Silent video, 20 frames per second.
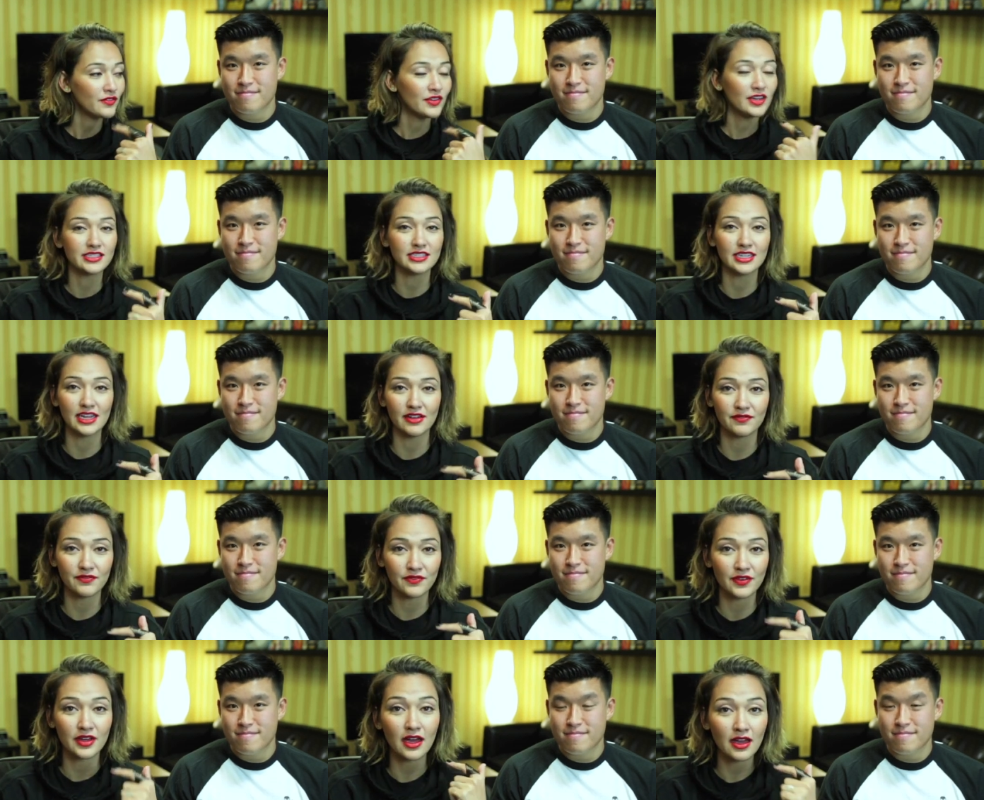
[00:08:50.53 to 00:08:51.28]
Speaker 1: if he doesn't
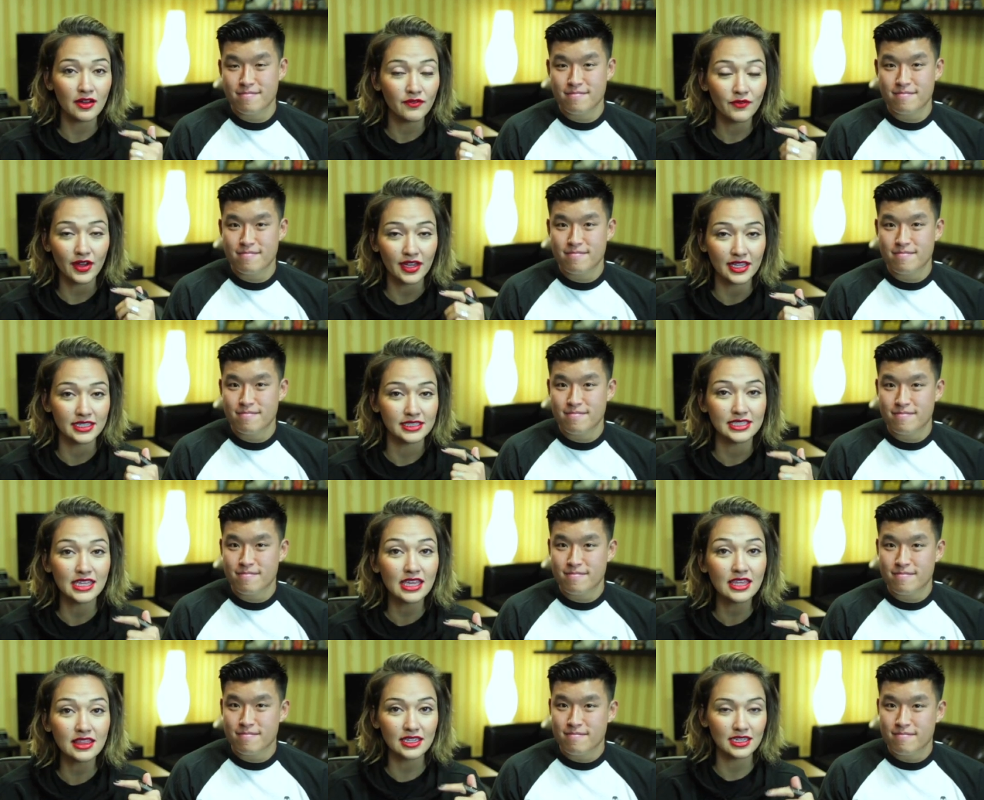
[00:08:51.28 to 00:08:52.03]
have
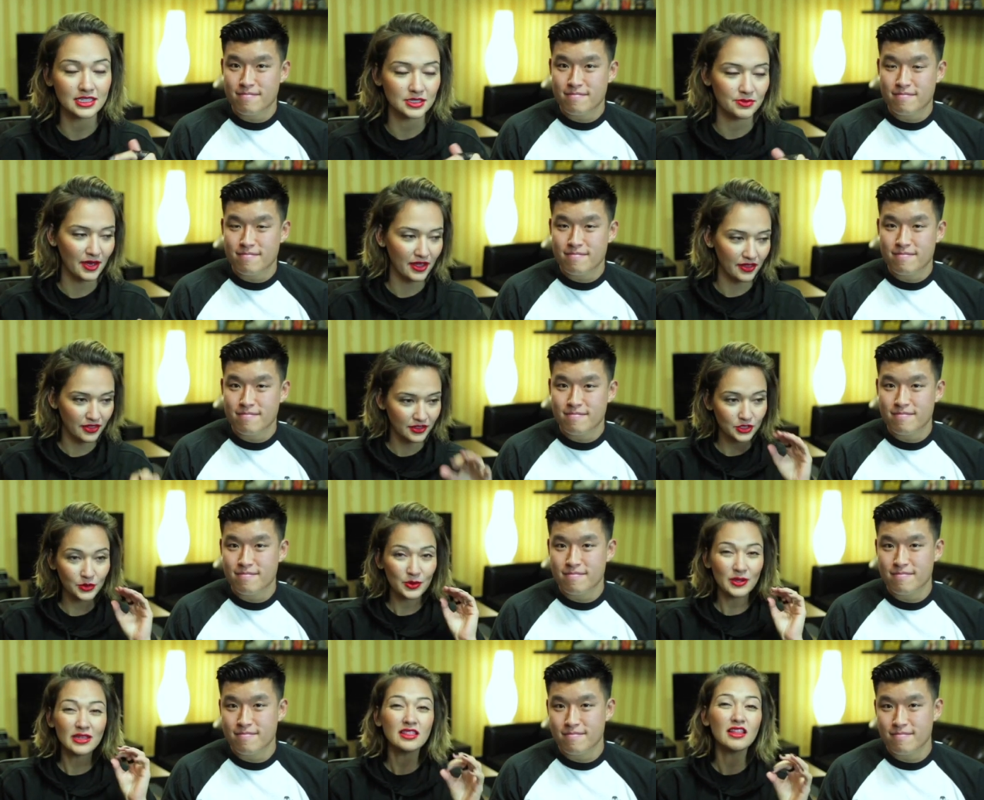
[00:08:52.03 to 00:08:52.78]
fucking teeth in his mouth.
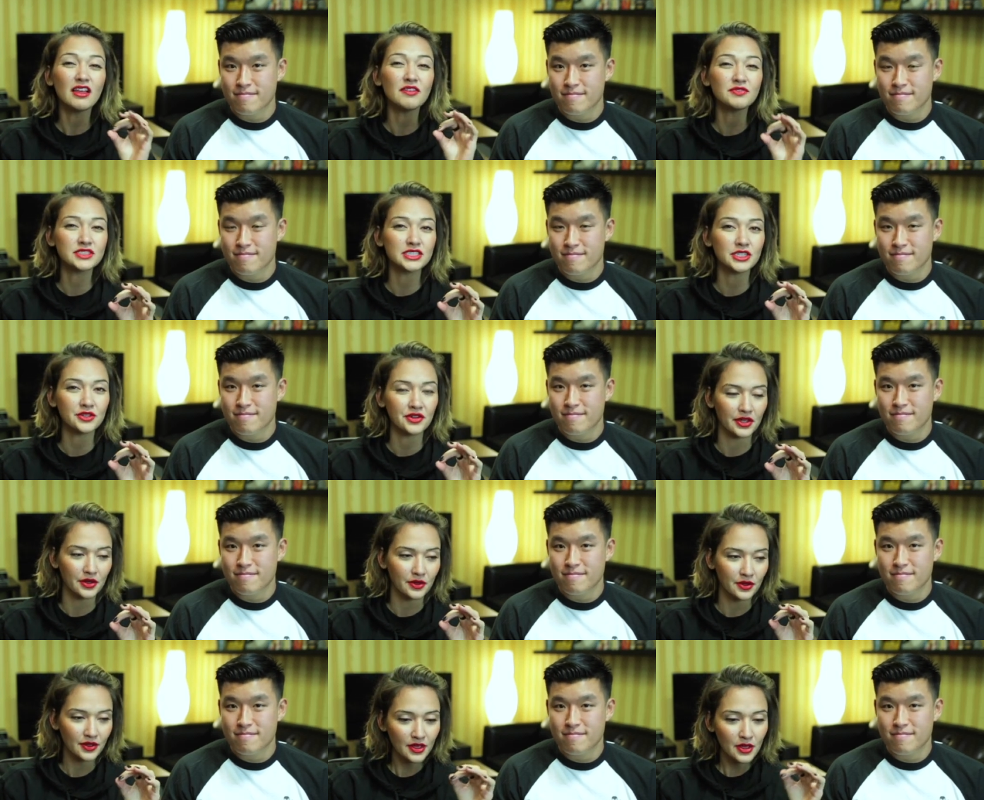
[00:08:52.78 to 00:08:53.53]
So he loves
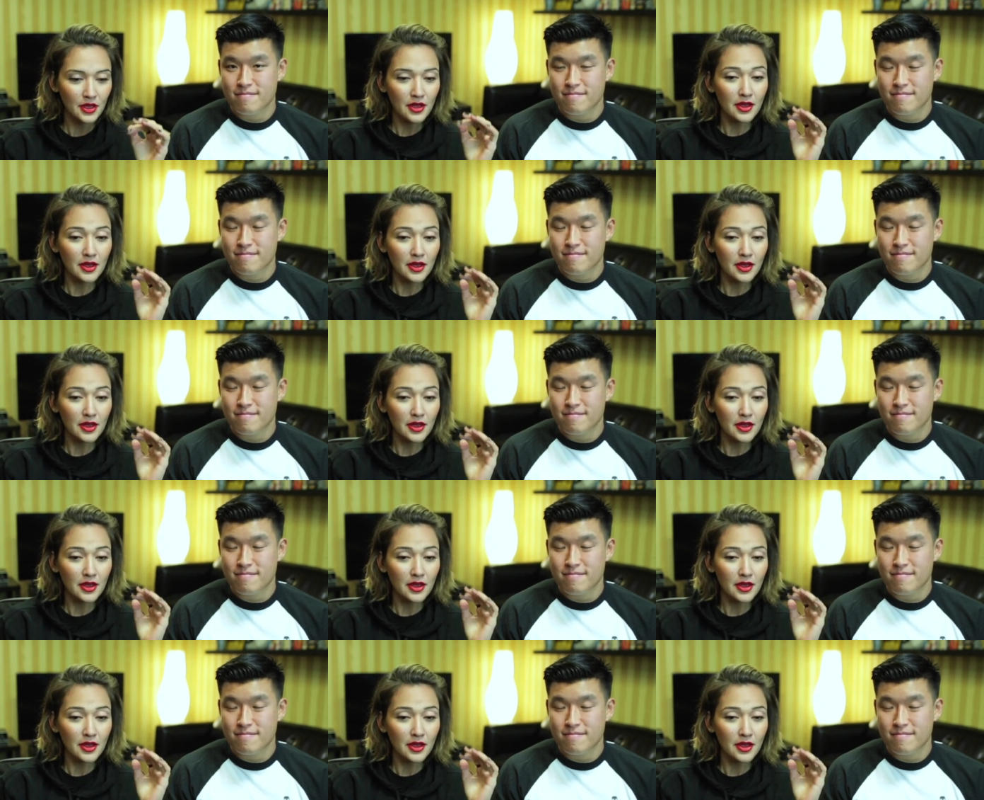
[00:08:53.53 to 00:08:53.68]
cereal.